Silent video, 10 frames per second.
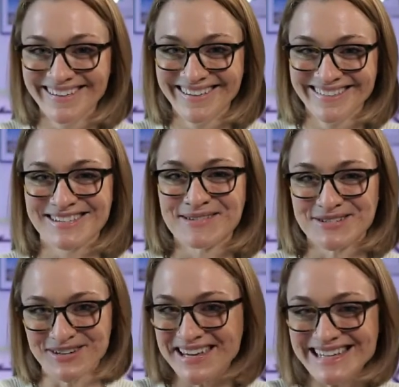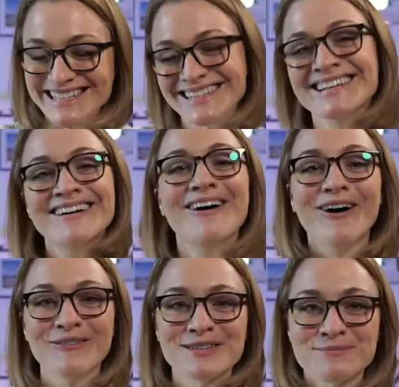Let's make sure to eat
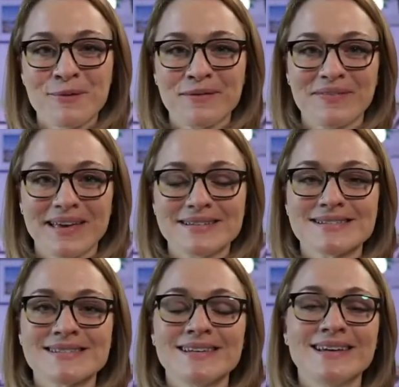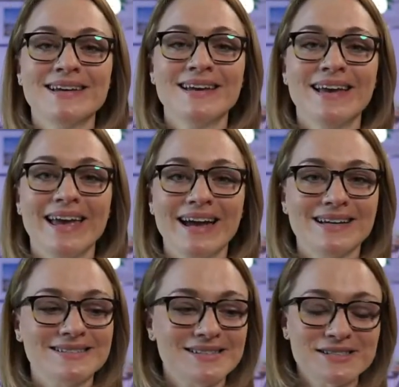all these important things
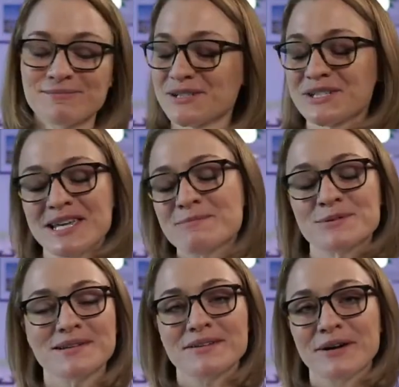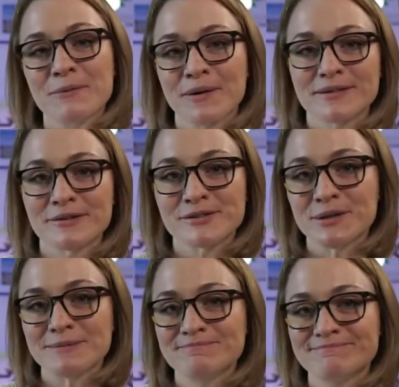and just keep doing the great work that you're
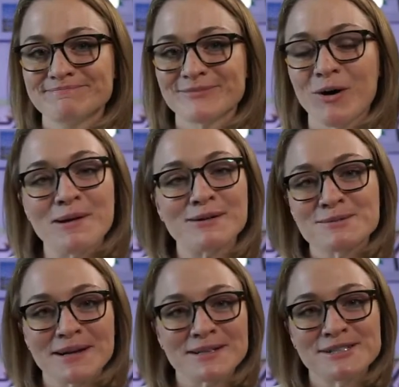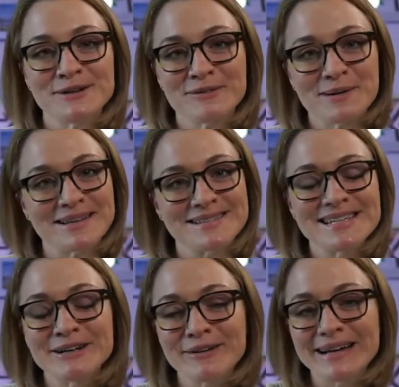doing. All my respect to you, everybody that's
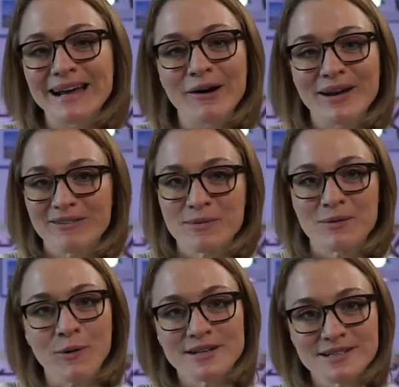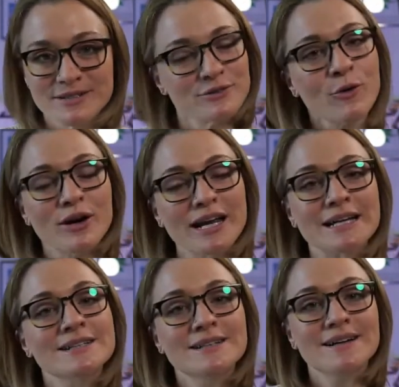here right now and everybody watching this
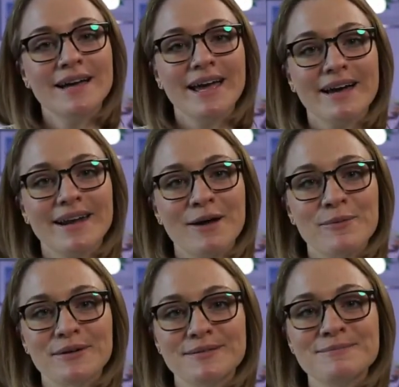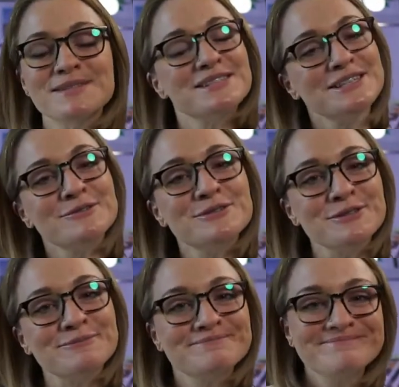recording. And I will see you
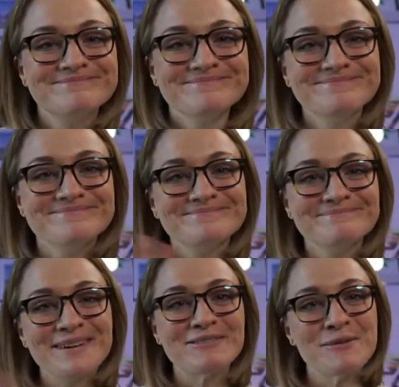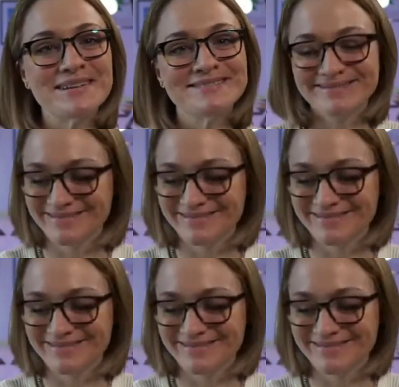soon. Bye, everyone.